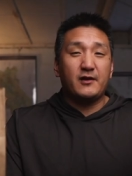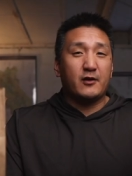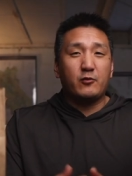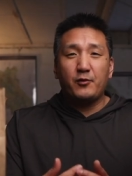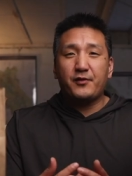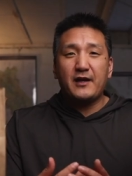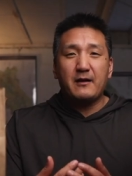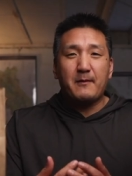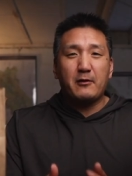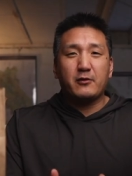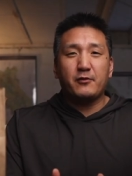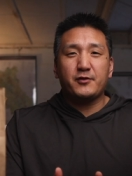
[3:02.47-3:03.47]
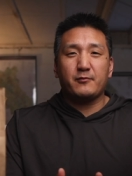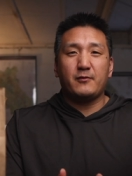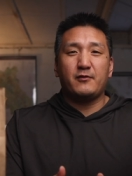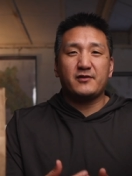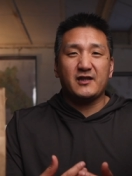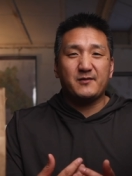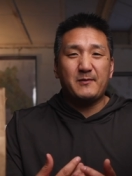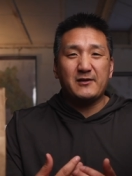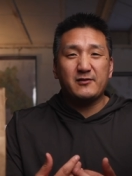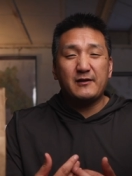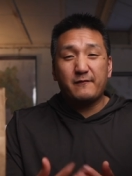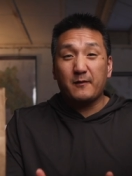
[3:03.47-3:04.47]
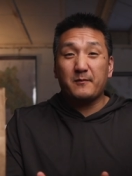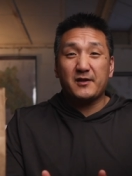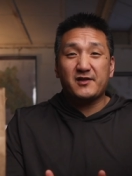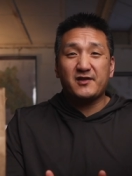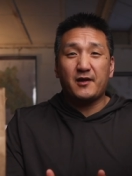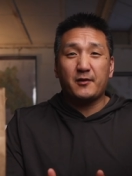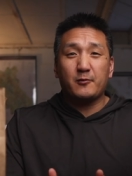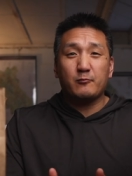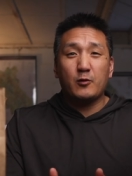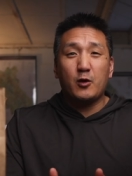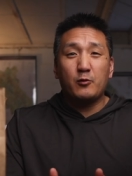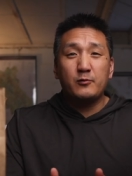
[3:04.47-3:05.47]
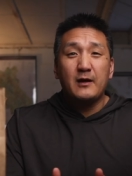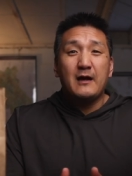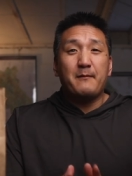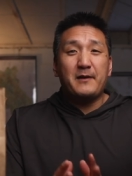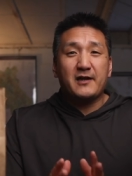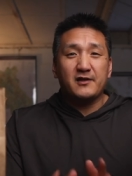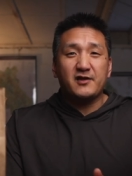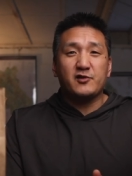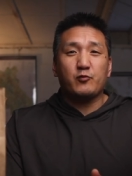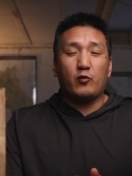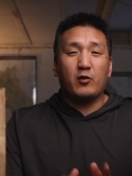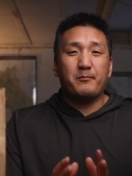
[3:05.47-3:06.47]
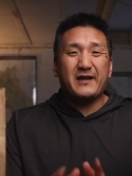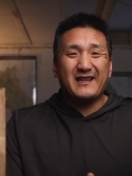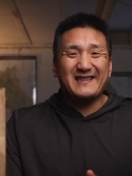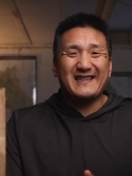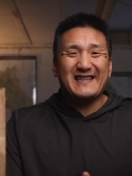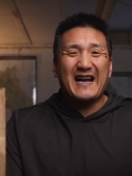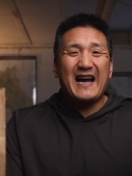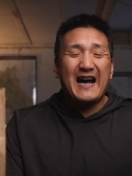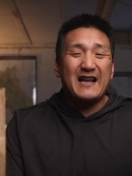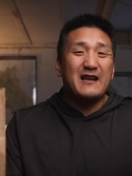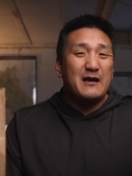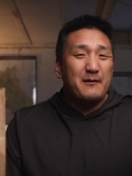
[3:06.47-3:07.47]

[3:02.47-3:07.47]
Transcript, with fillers: The cool thing about Cote de Rhône's, especially from the Southern Rhone, because it's warm, because it's hot,